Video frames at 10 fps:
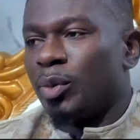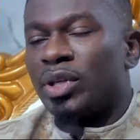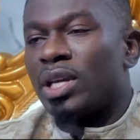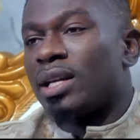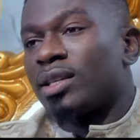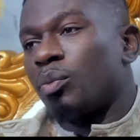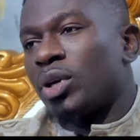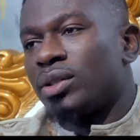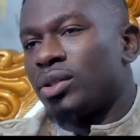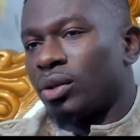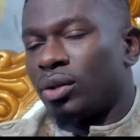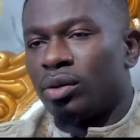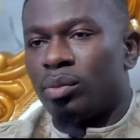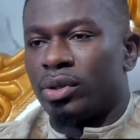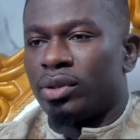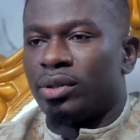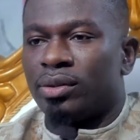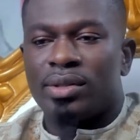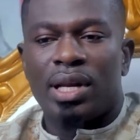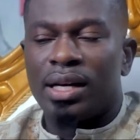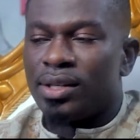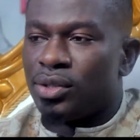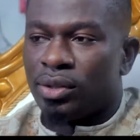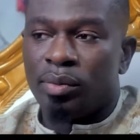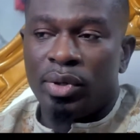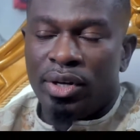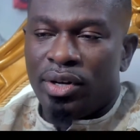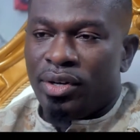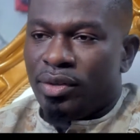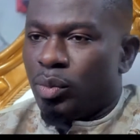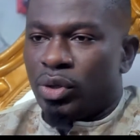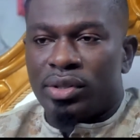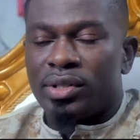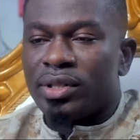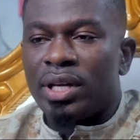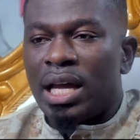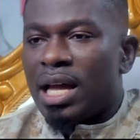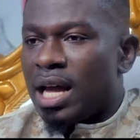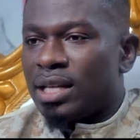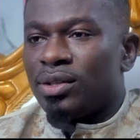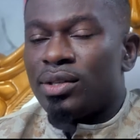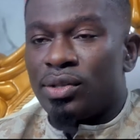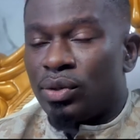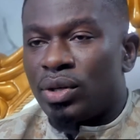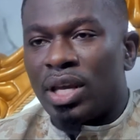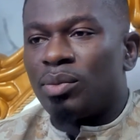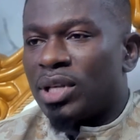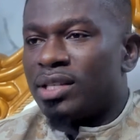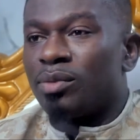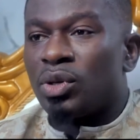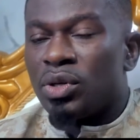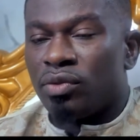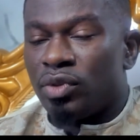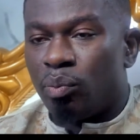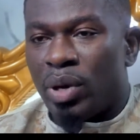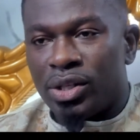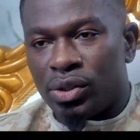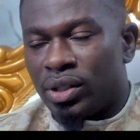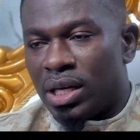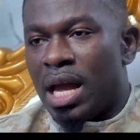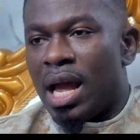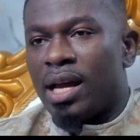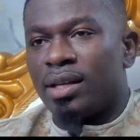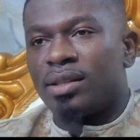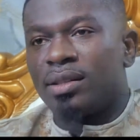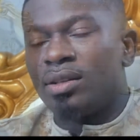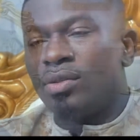Maybe you get a paid job or, you know, salary job. But I just, you know, kept at it because of the passion that I had